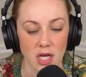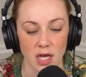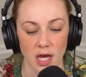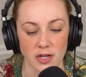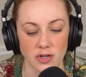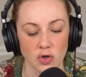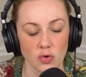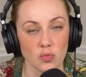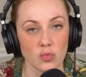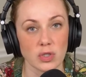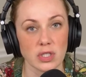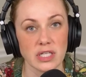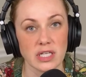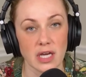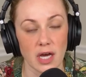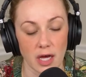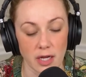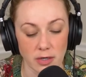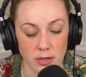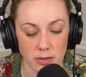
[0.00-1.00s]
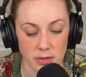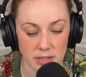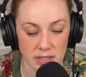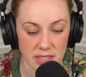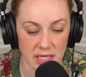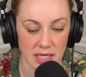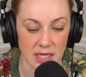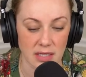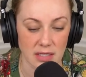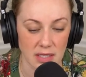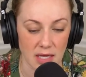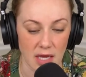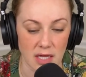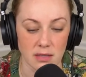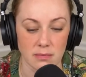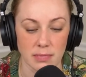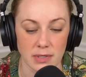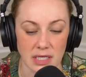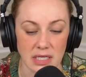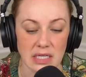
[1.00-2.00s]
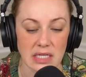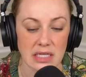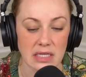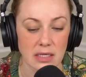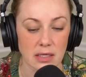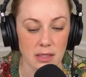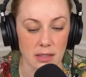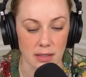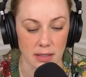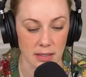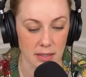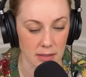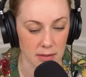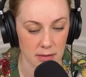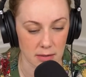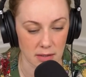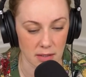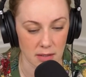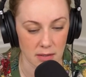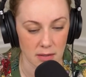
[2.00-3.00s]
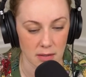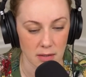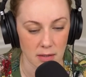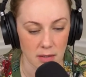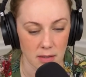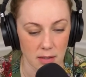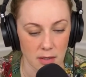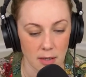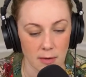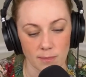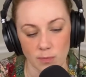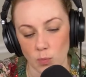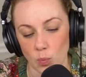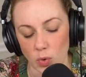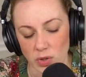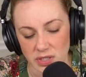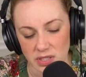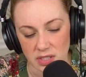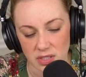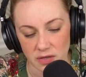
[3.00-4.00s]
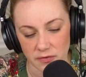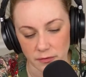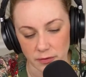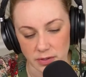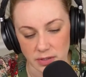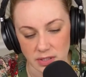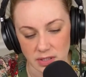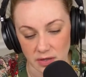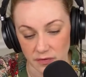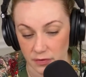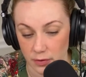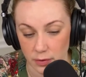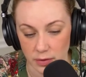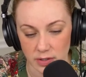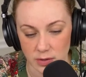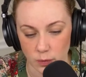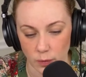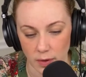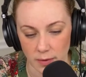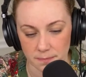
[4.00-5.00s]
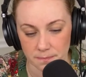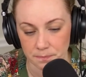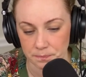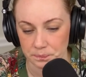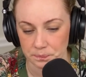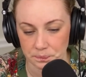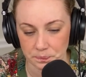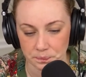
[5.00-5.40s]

I don't really understand NPD clinically. What's the difference, if there is one,